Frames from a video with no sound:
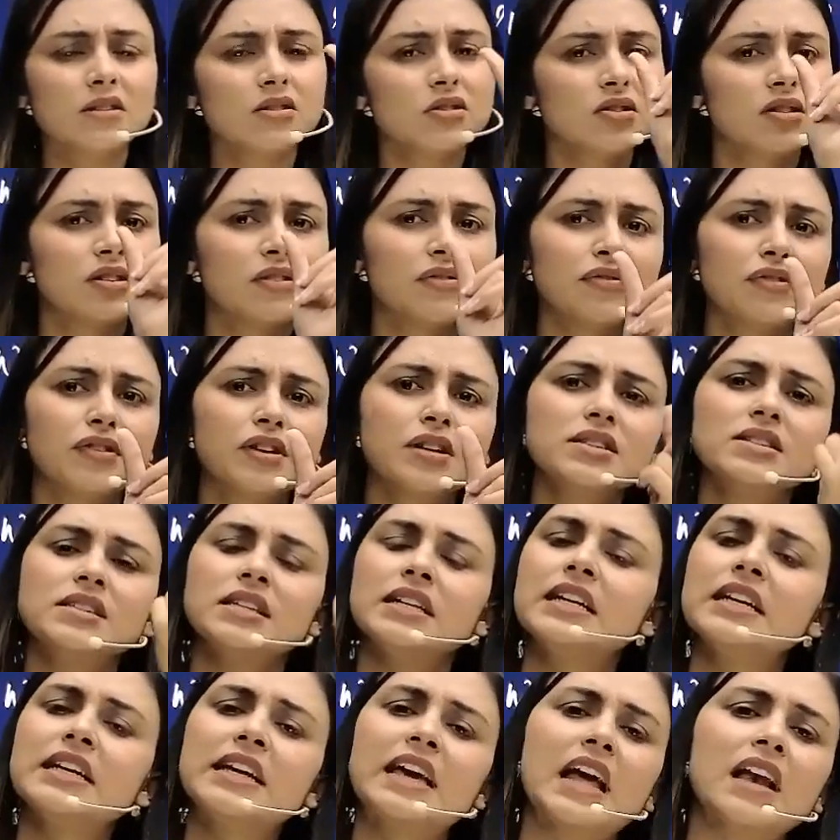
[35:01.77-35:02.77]
The difference
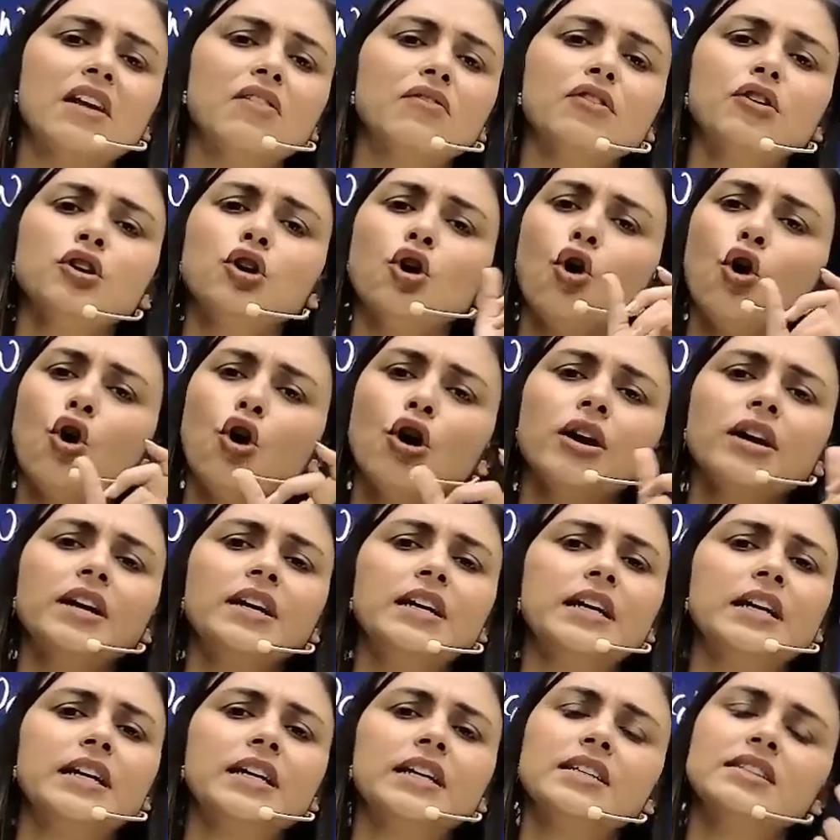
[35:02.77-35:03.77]
in Kelvin or
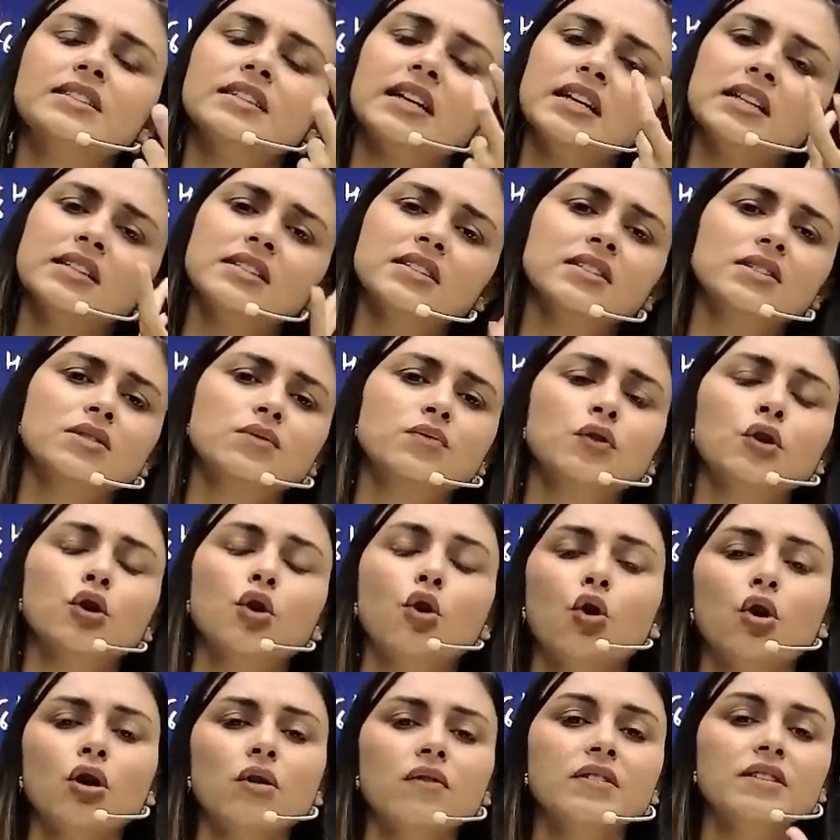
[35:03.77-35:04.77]
in degree Celsius will
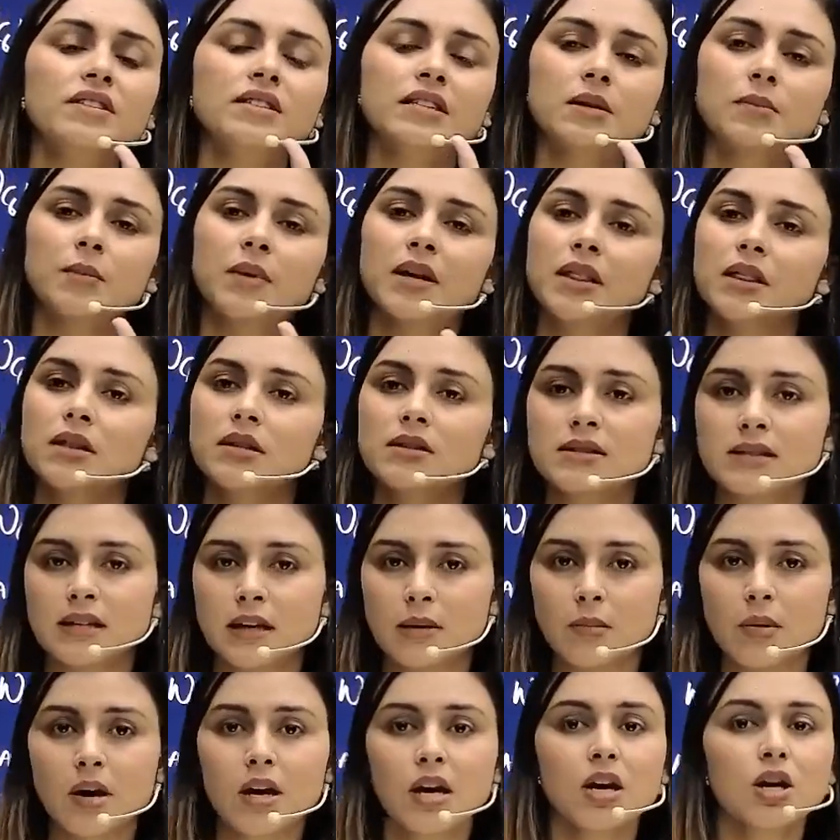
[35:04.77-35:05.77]
always remain the
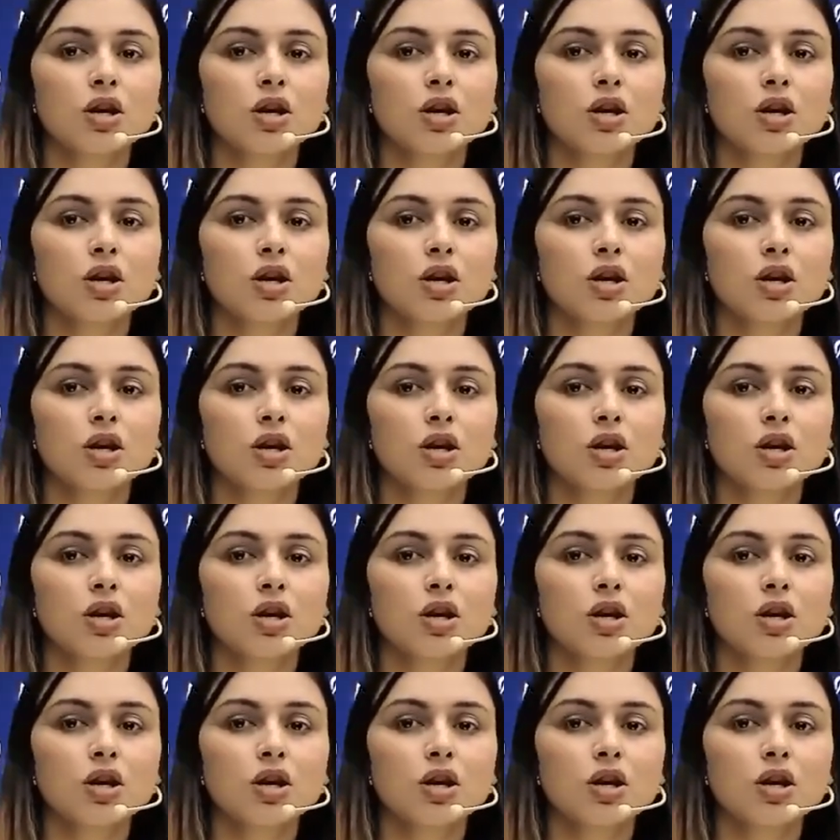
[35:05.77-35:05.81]
same.